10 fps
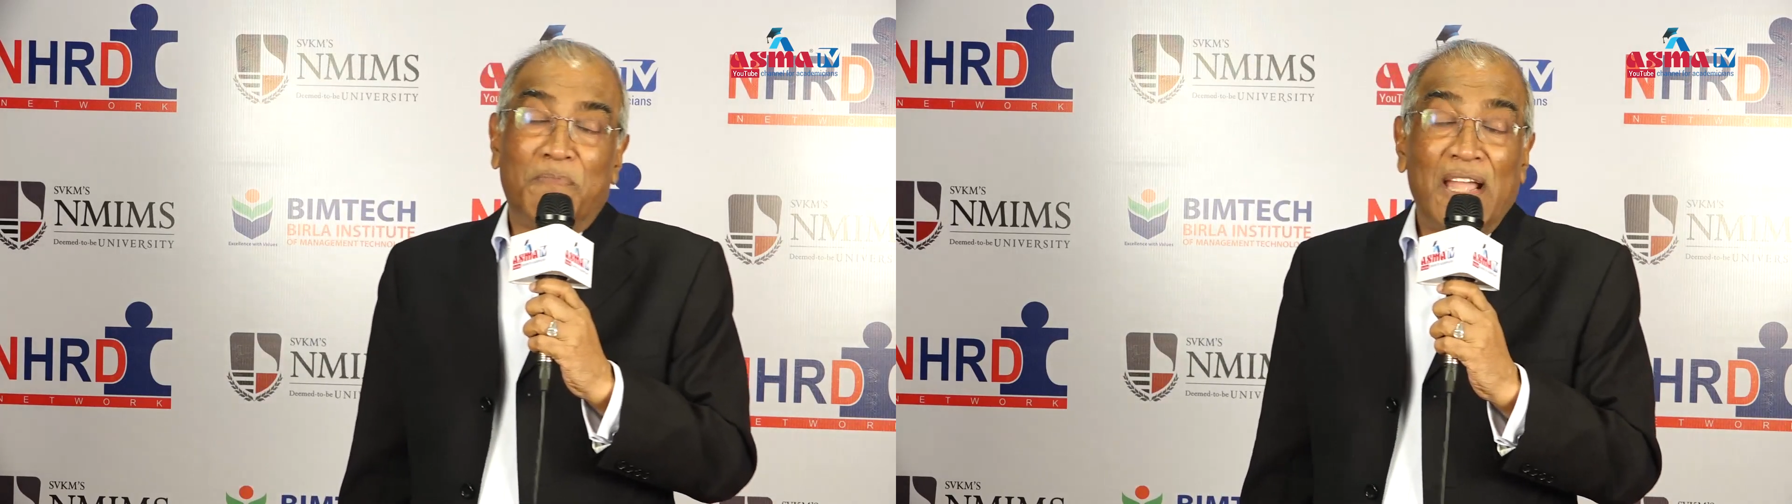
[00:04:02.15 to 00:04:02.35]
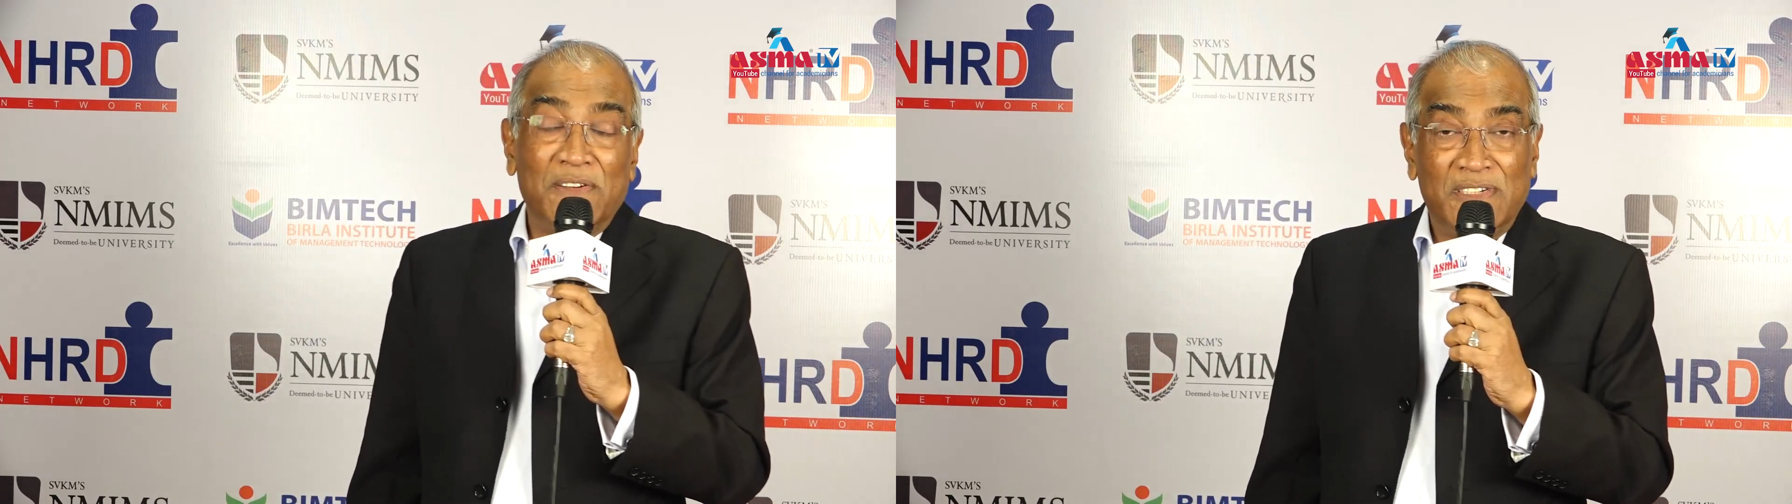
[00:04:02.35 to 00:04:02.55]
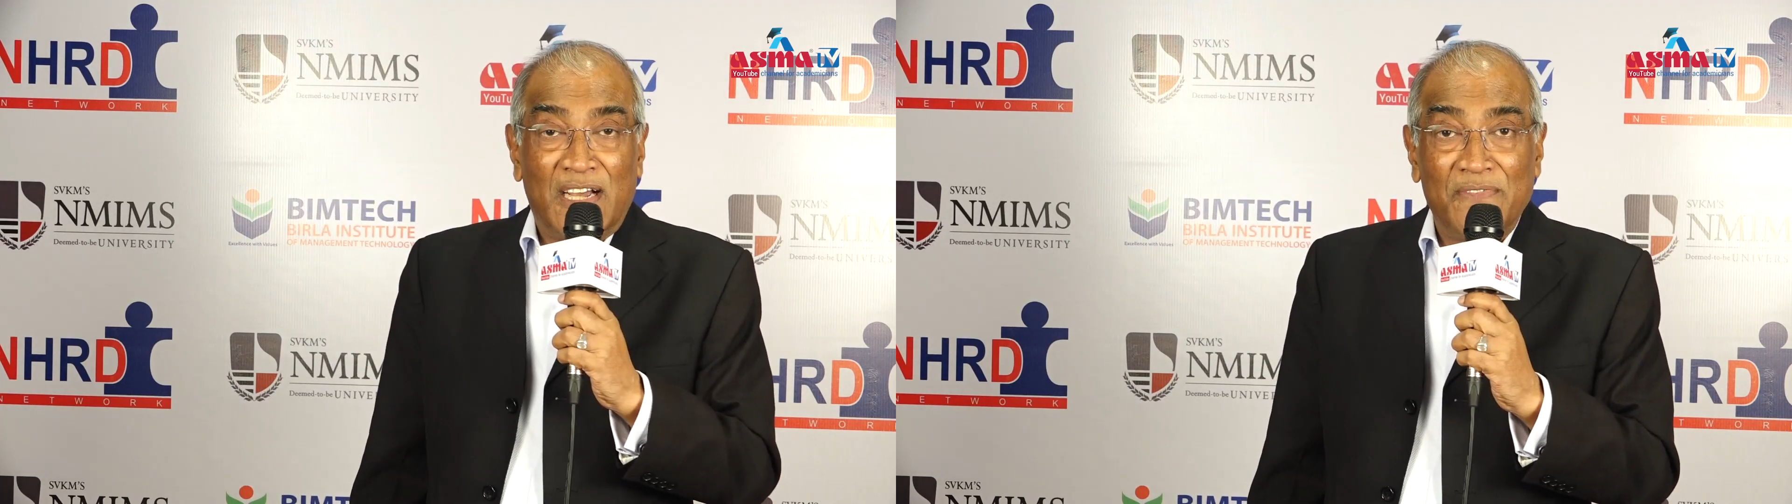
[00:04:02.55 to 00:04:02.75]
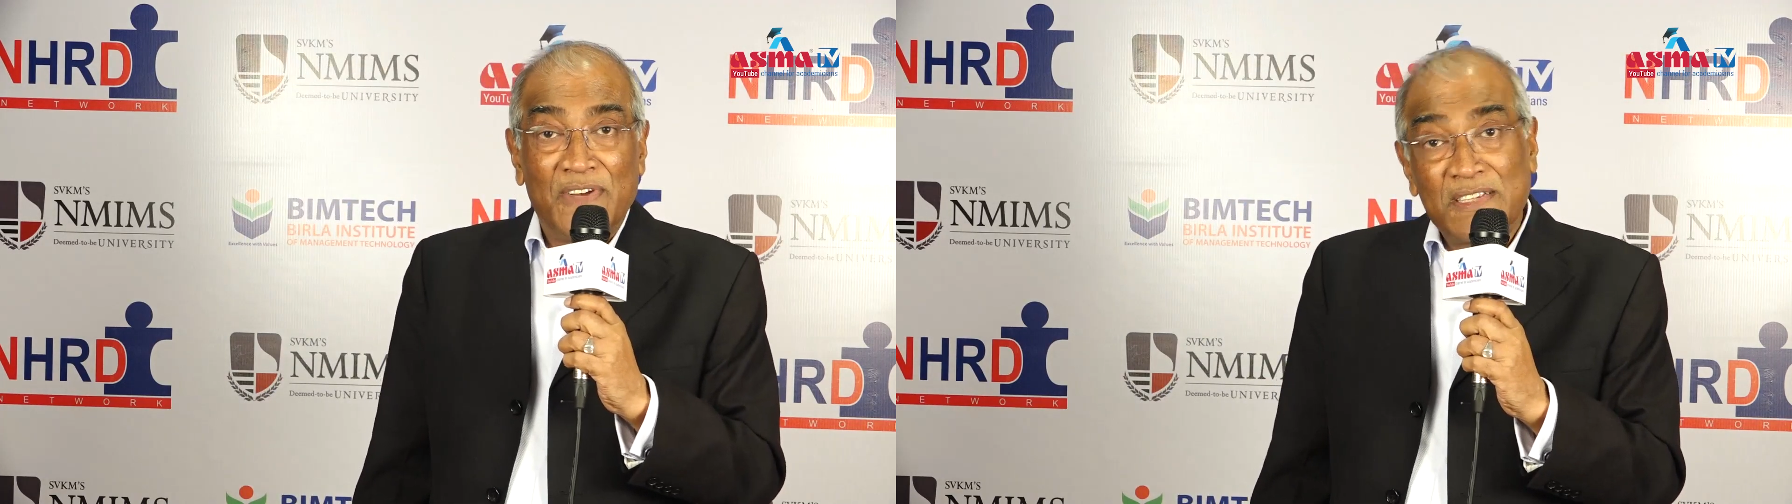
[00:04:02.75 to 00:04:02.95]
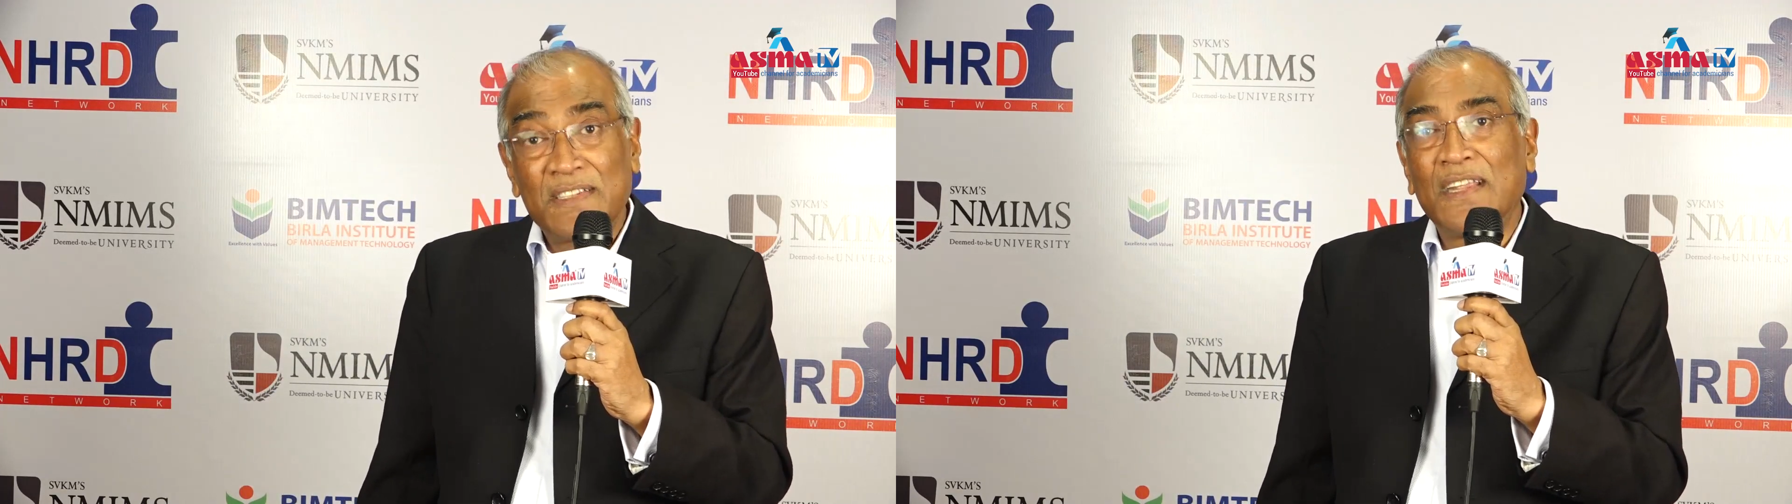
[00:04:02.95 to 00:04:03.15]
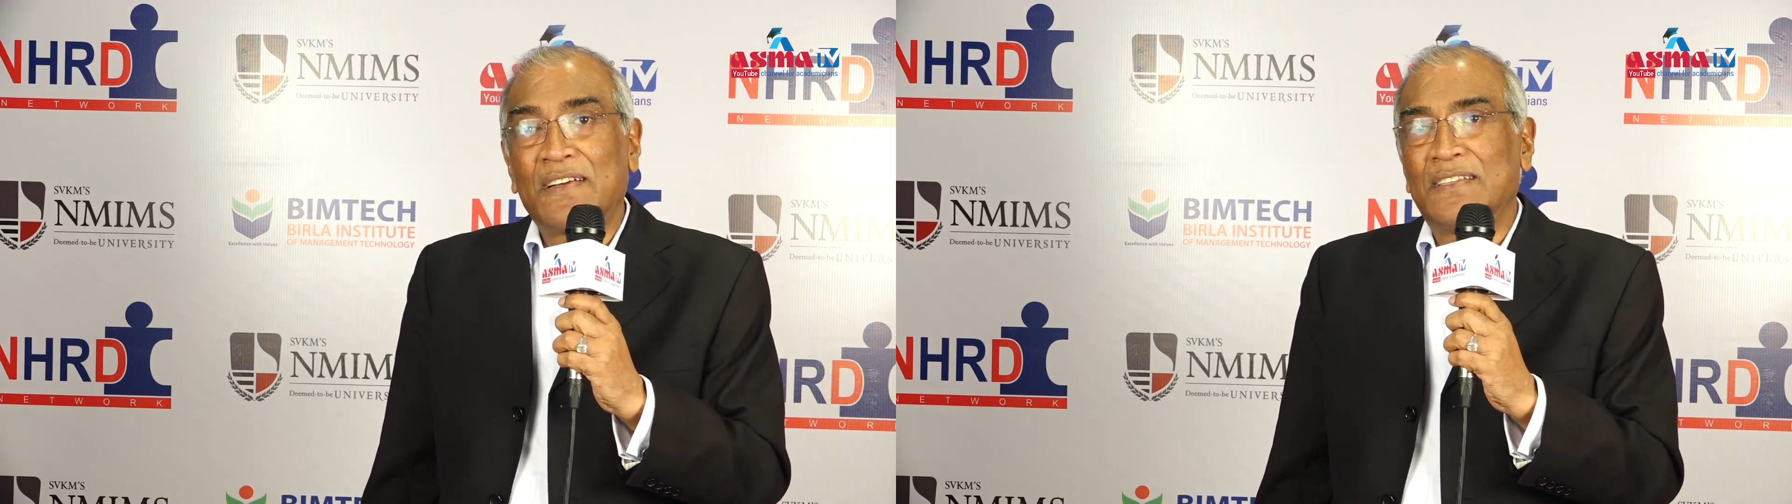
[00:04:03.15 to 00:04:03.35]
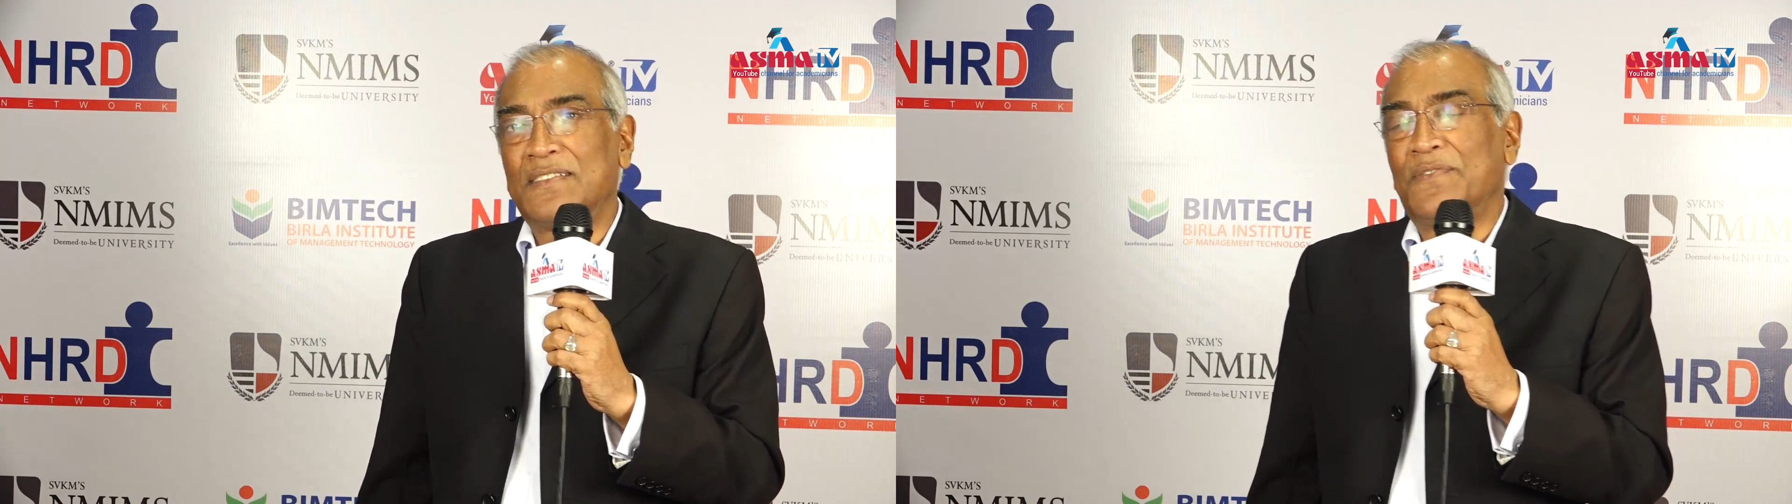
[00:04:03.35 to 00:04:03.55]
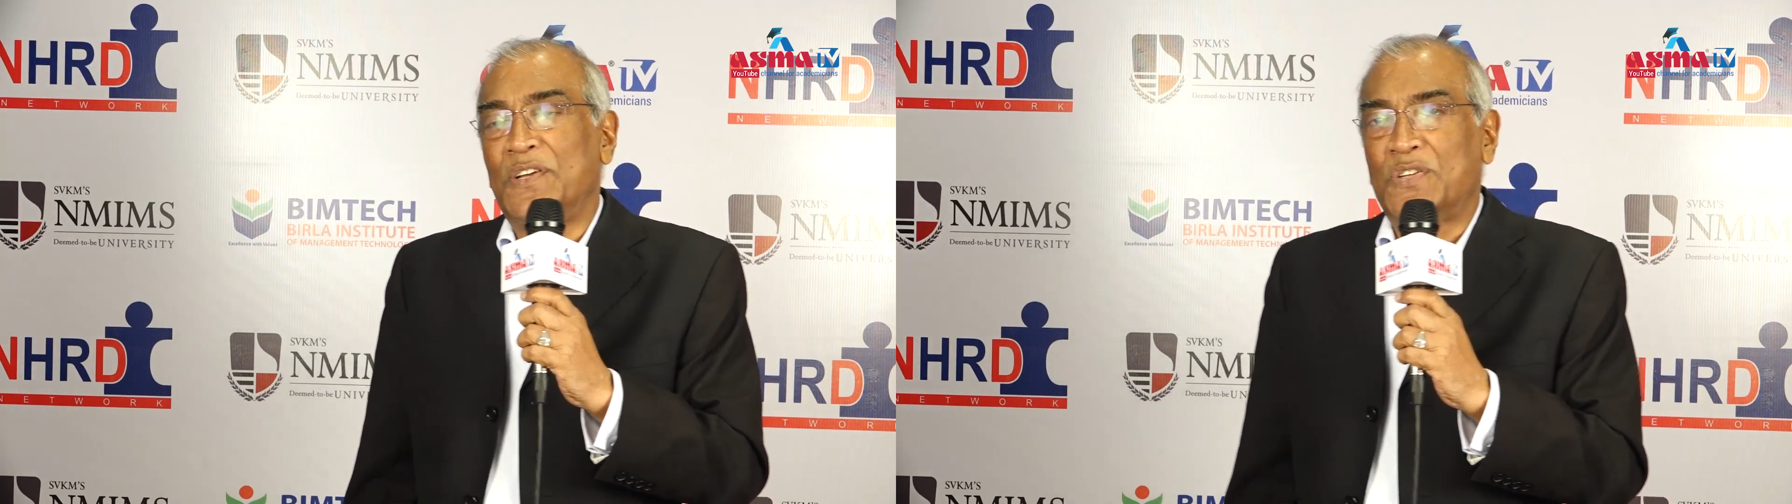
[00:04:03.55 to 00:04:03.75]
biodiversity
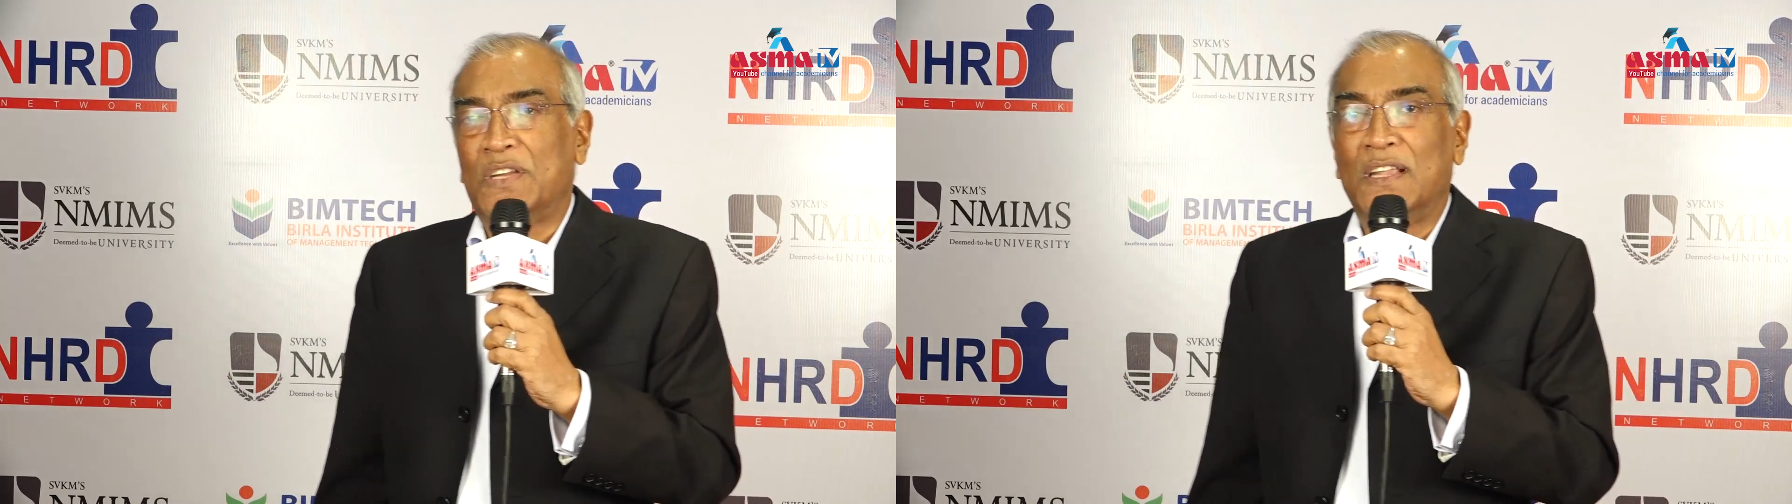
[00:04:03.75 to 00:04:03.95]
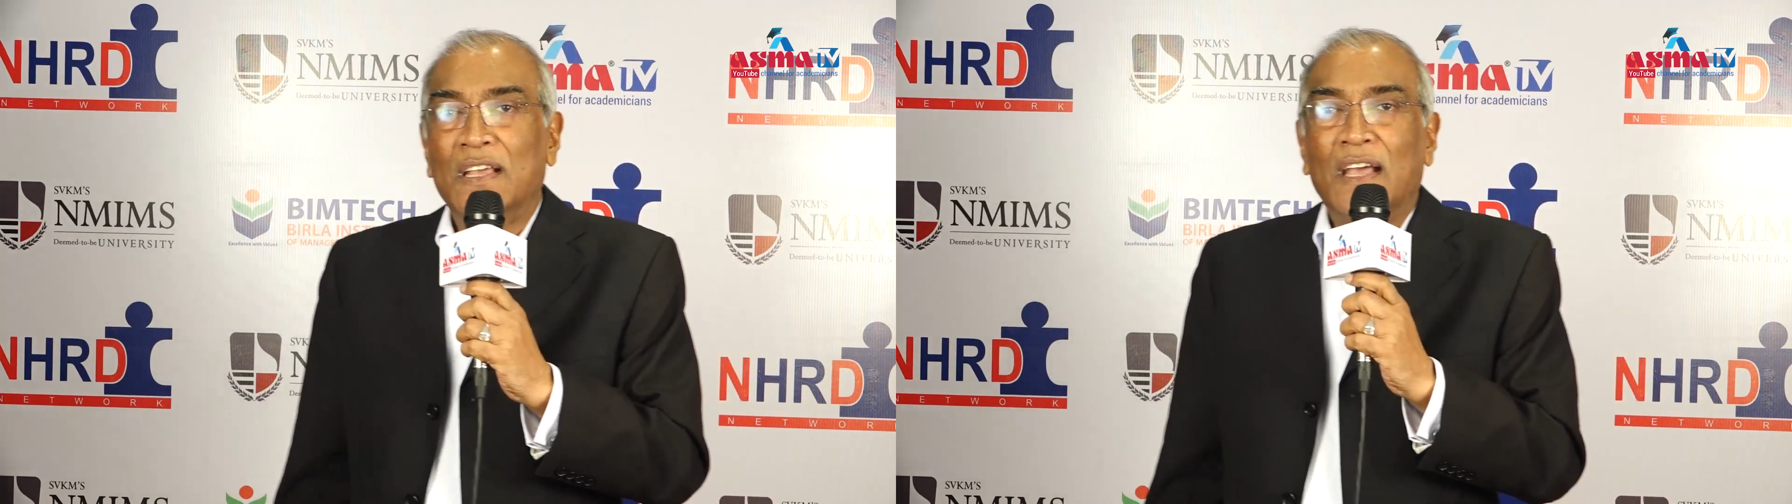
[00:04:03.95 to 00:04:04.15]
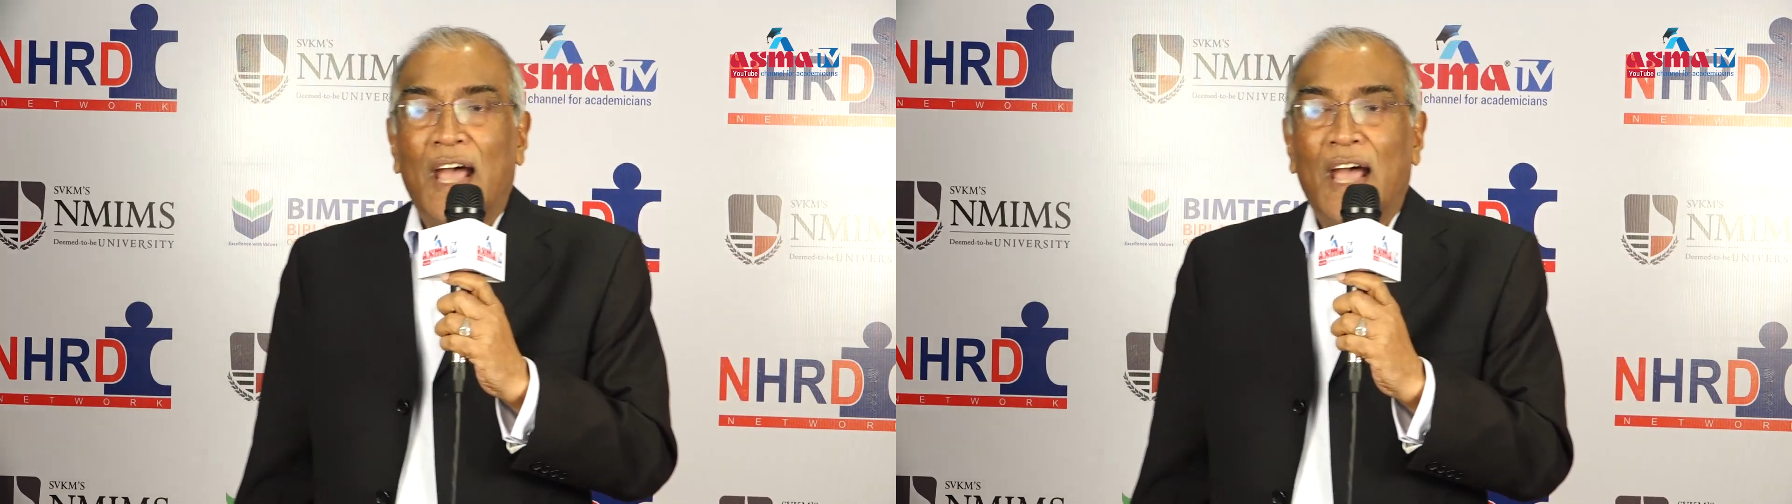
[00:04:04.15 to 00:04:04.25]
conservation.